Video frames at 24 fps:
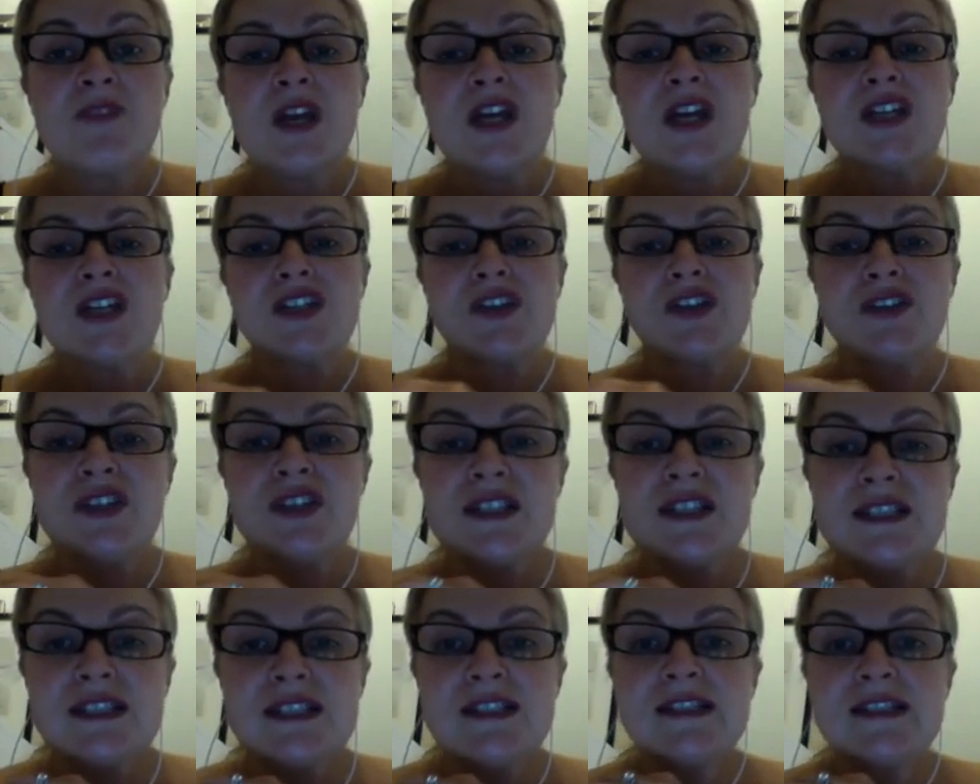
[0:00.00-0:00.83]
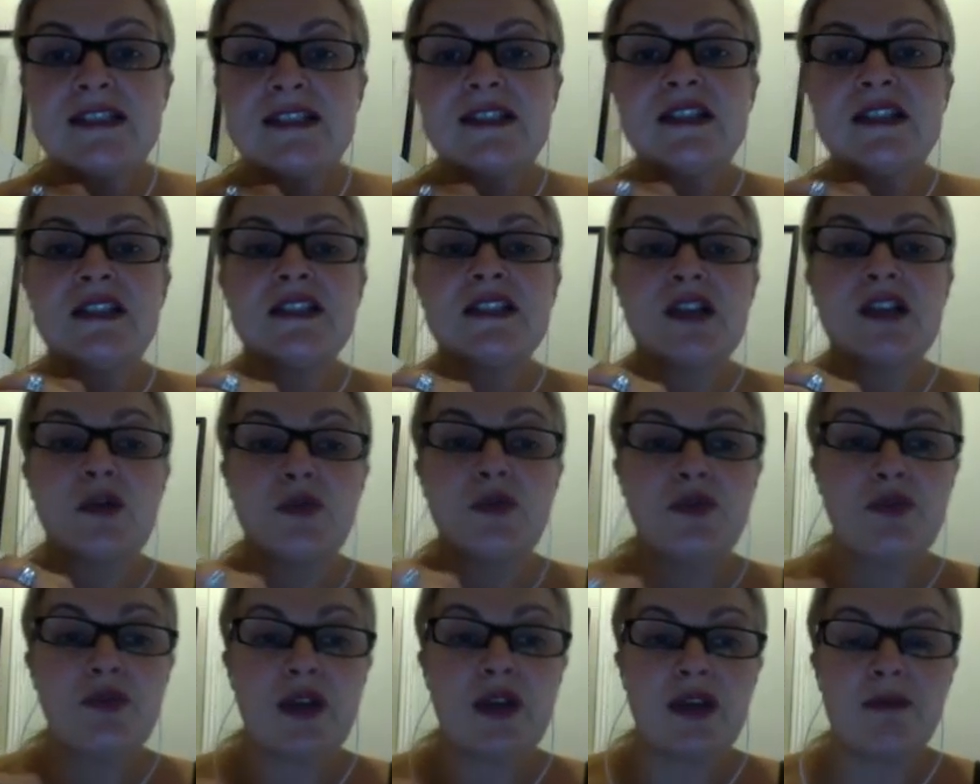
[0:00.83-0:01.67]
So in this instance, I
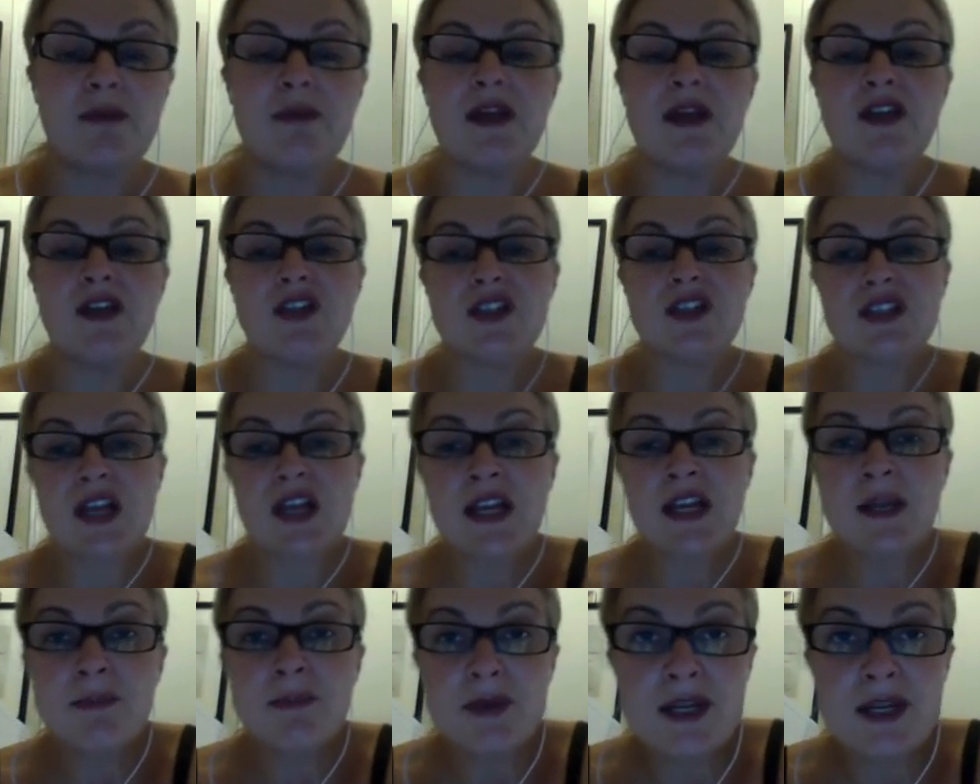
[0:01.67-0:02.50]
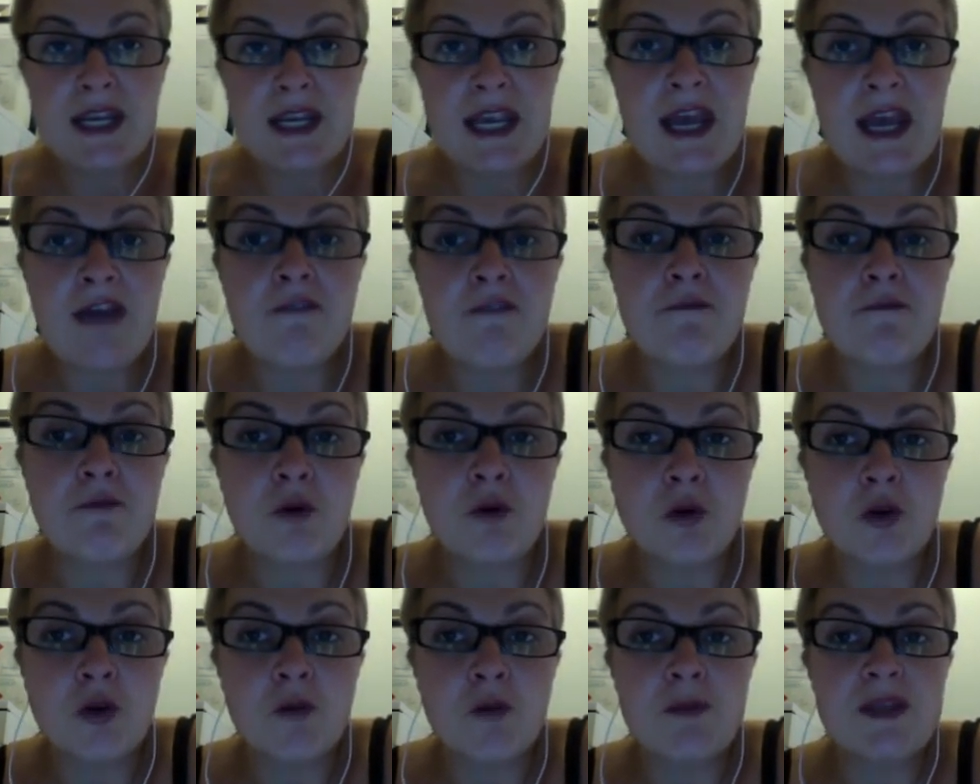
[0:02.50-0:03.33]
would recommend you sign up an account
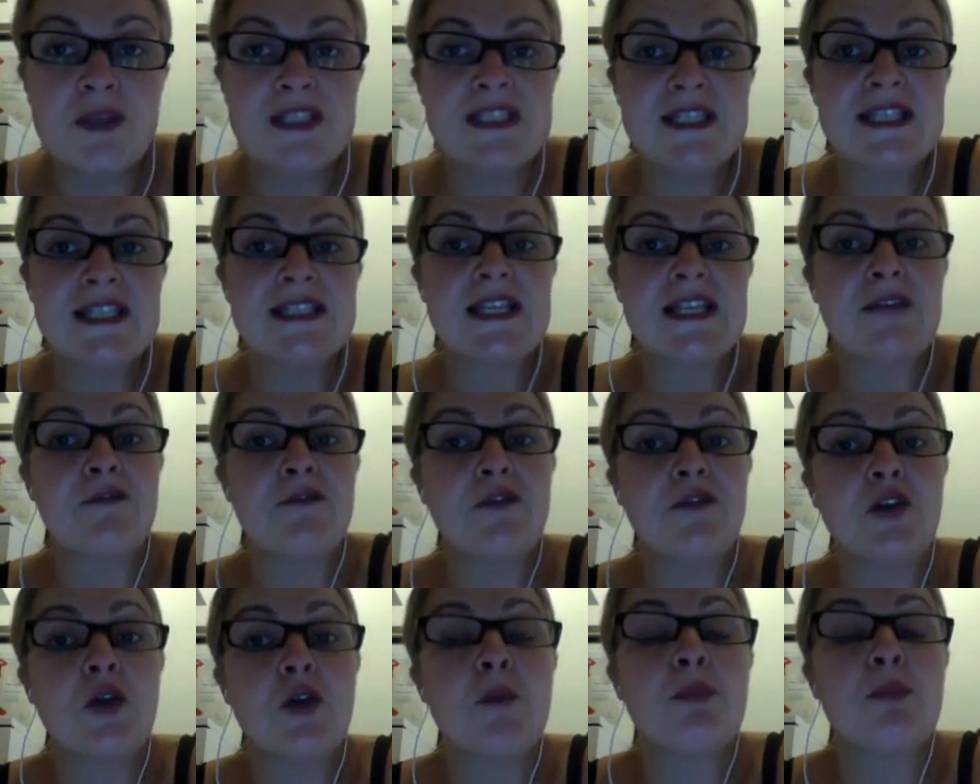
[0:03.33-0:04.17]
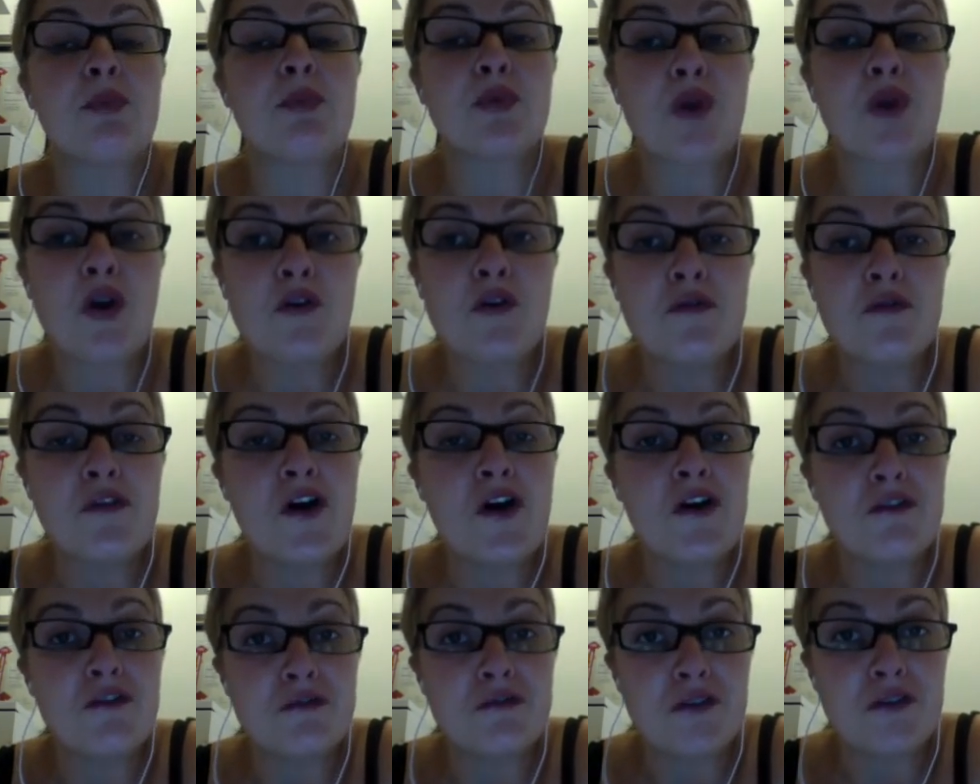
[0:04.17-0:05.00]
for your business, and for your
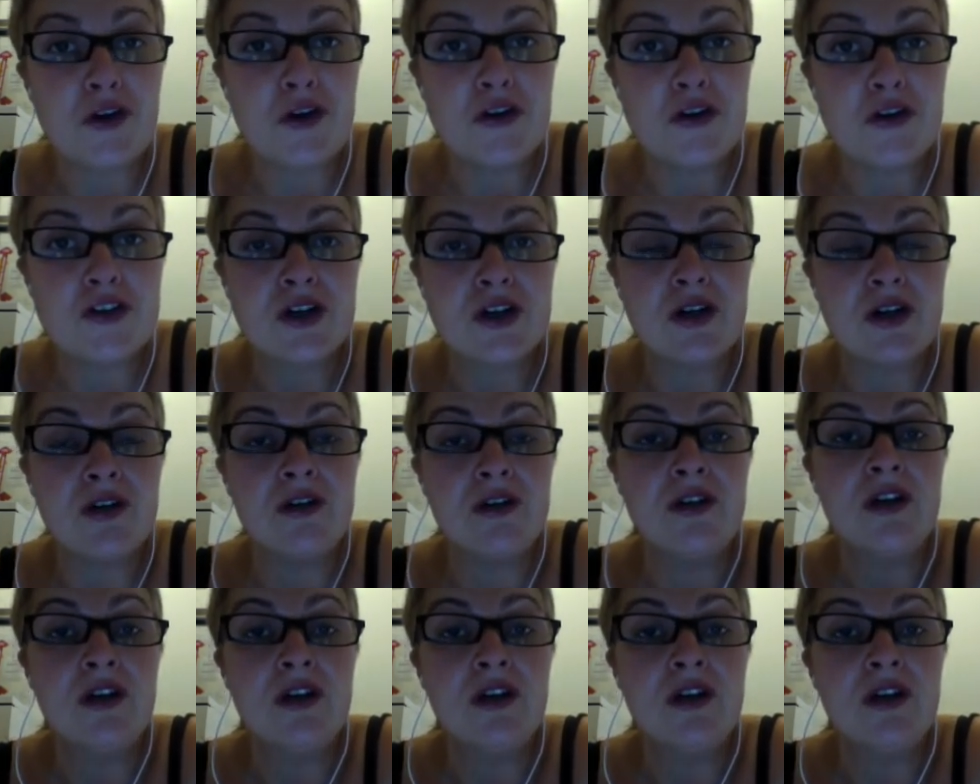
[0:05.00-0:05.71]
profile photo,